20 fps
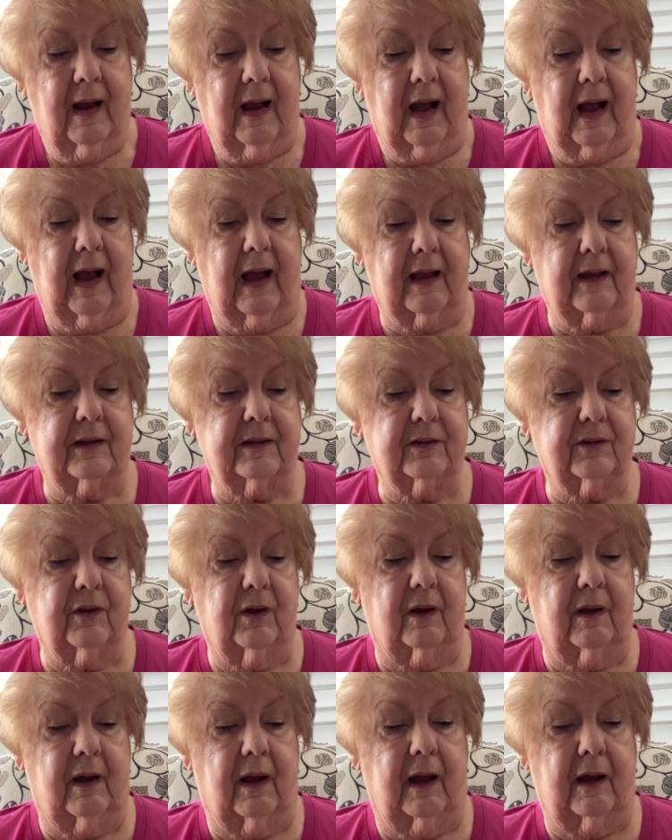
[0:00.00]
I
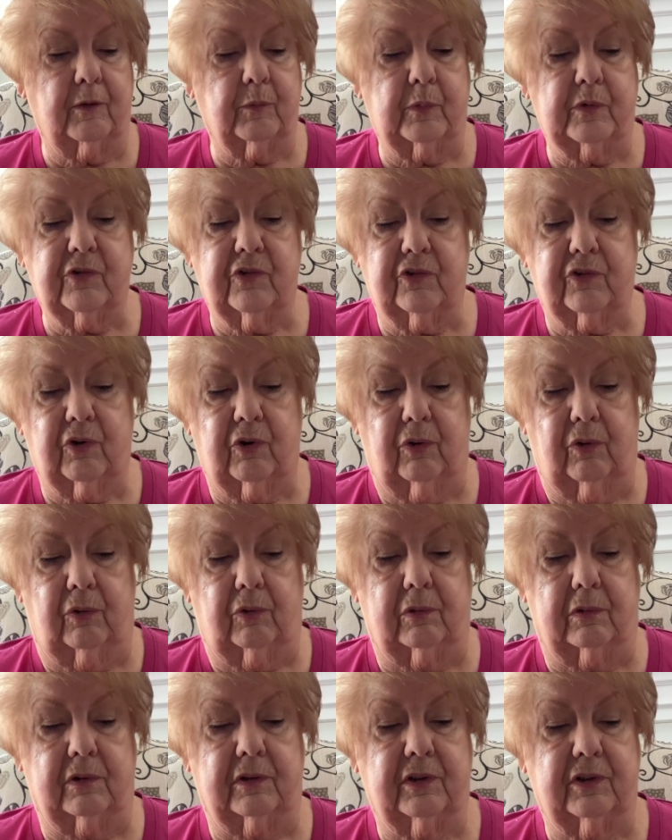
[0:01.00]
was
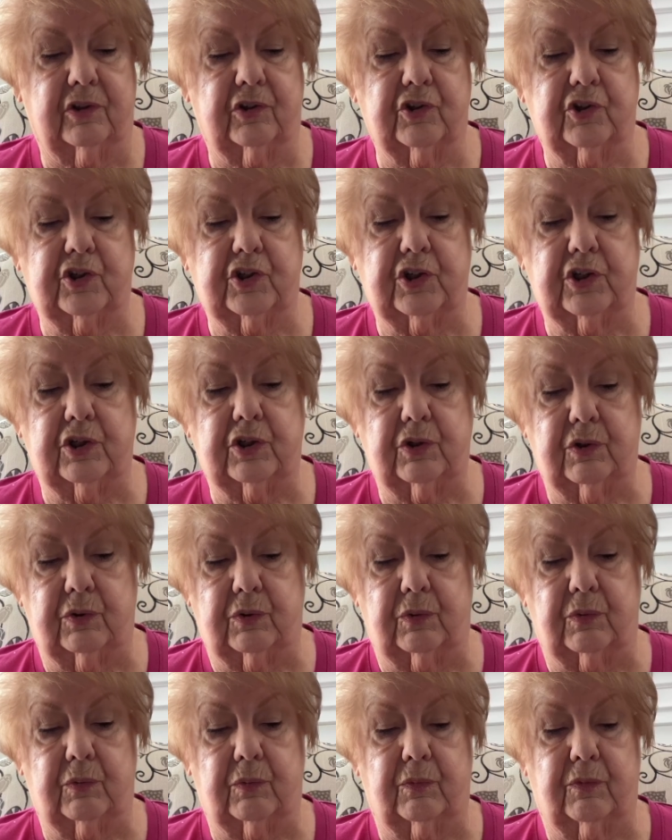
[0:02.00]
told she
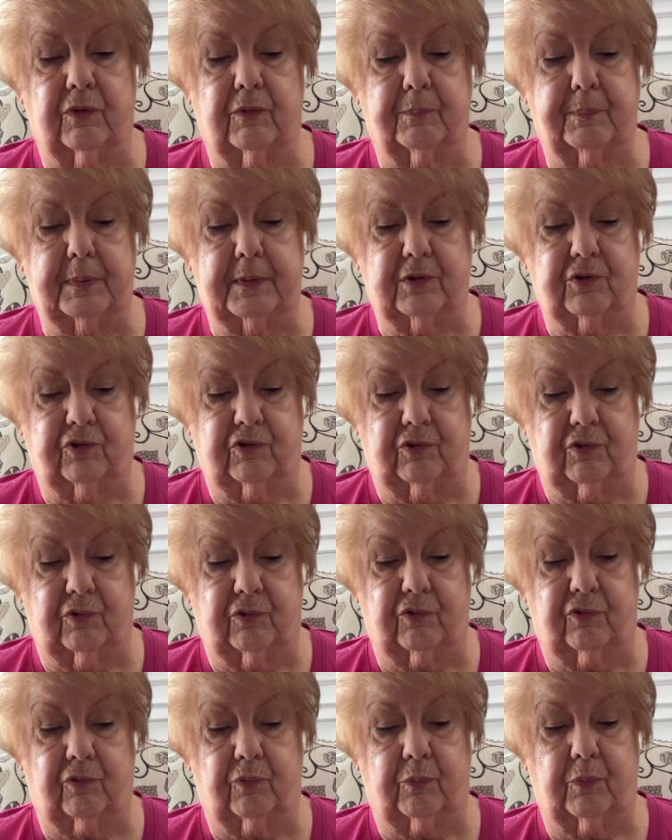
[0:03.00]
knew the
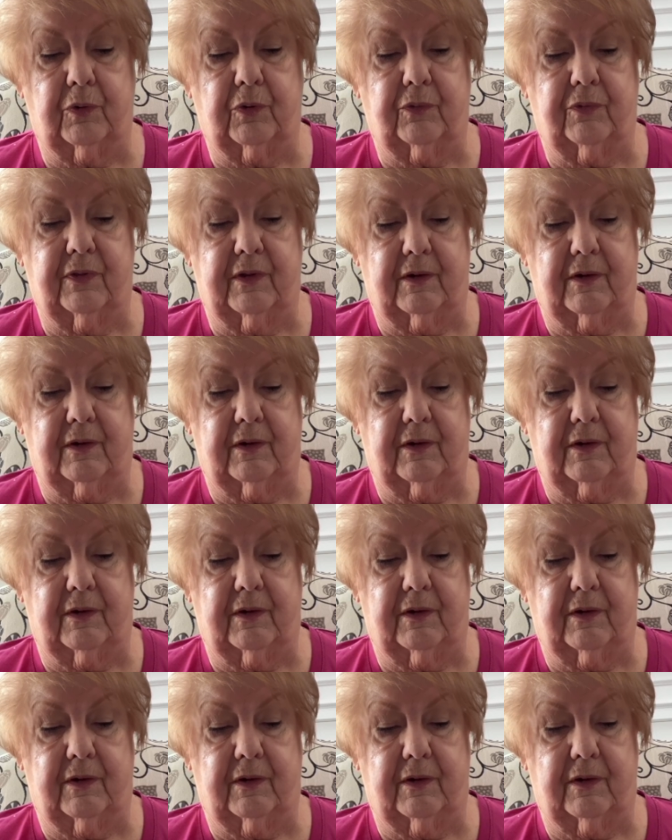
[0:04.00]
pictures were